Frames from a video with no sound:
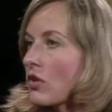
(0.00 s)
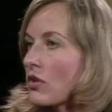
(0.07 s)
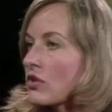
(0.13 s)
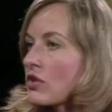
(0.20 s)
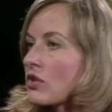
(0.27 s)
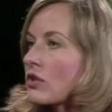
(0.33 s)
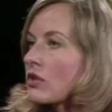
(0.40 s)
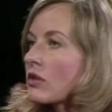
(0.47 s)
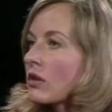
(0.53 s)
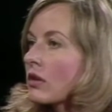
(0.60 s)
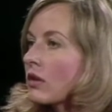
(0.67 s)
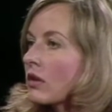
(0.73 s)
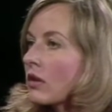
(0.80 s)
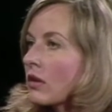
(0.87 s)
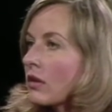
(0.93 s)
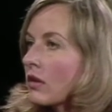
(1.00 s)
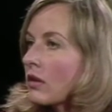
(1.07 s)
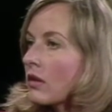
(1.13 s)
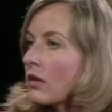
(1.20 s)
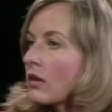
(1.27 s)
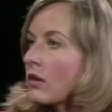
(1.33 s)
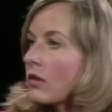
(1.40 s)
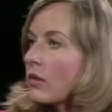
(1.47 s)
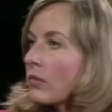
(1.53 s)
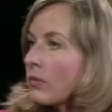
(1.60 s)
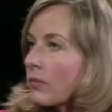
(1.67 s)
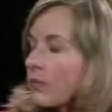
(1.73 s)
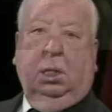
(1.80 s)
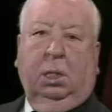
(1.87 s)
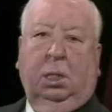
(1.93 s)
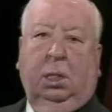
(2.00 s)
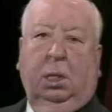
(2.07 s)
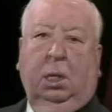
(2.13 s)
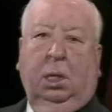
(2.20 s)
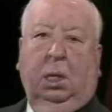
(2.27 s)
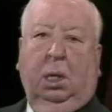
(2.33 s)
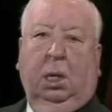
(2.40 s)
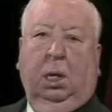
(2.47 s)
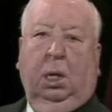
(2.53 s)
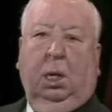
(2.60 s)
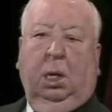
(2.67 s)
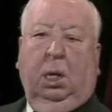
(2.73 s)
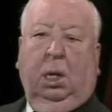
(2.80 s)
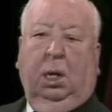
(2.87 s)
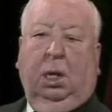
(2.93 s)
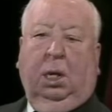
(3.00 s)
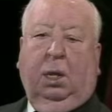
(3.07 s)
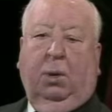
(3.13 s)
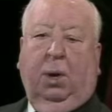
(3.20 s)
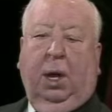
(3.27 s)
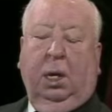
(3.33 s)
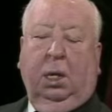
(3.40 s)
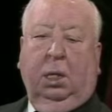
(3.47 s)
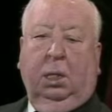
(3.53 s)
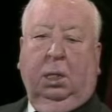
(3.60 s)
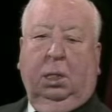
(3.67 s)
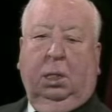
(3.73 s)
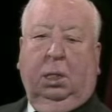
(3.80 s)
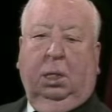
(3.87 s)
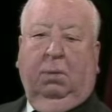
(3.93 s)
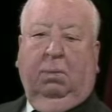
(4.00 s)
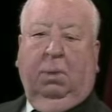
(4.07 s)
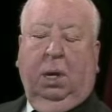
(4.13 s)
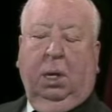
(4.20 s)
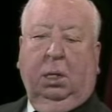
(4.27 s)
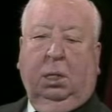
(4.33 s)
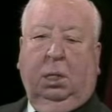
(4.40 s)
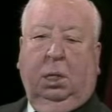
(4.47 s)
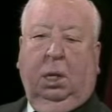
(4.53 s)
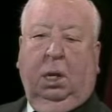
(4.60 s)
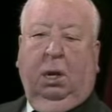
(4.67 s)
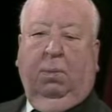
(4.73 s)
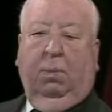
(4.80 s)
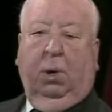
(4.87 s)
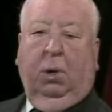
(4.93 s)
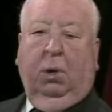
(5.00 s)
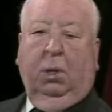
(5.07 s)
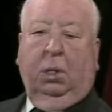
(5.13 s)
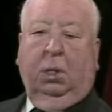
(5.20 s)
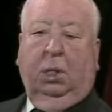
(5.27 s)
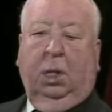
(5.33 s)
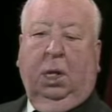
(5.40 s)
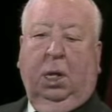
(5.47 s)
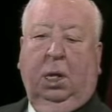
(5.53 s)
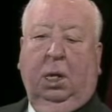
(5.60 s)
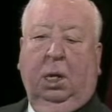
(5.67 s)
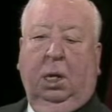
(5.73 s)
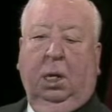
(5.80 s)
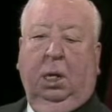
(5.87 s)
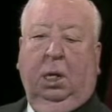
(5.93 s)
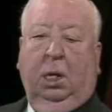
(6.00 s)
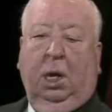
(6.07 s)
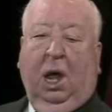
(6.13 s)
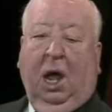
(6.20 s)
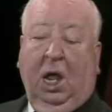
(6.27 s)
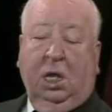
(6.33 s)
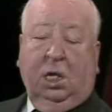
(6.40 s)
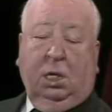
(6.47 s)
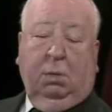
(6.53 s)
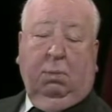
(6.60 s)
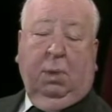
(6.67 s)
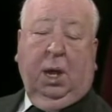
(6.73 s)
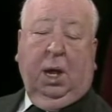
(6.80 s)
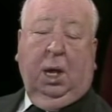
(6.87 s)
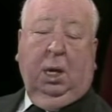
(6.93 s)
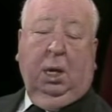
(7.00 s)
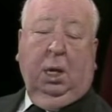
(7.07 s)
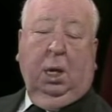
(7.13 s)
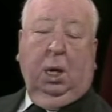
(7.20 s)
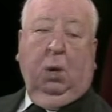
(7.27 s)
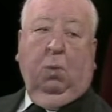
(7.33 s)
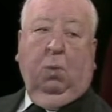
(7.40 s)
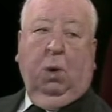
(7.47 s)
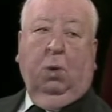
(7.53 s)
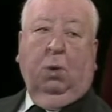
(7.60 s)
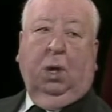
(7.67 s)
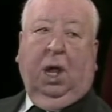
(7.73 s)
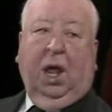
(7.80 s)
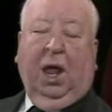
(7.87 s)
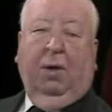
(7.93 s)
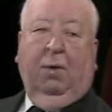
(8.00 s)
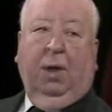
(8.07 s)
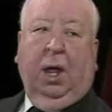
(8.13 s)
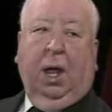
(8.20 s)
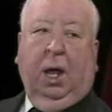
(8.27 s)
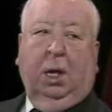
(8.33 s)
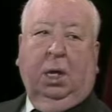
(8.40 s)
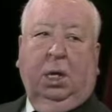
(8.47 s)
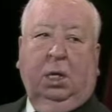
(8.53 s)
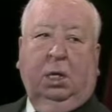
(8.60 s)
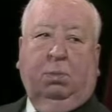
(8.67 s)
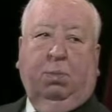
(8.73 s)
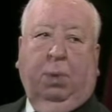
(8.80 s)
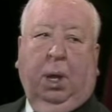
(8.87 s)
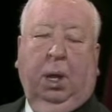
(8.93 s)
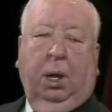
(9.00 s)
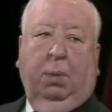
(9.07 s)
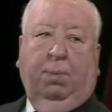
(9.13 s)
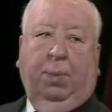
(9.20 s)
Ah, well, that was when he threatens. He threatens eventually, because the nice man won't carry out his part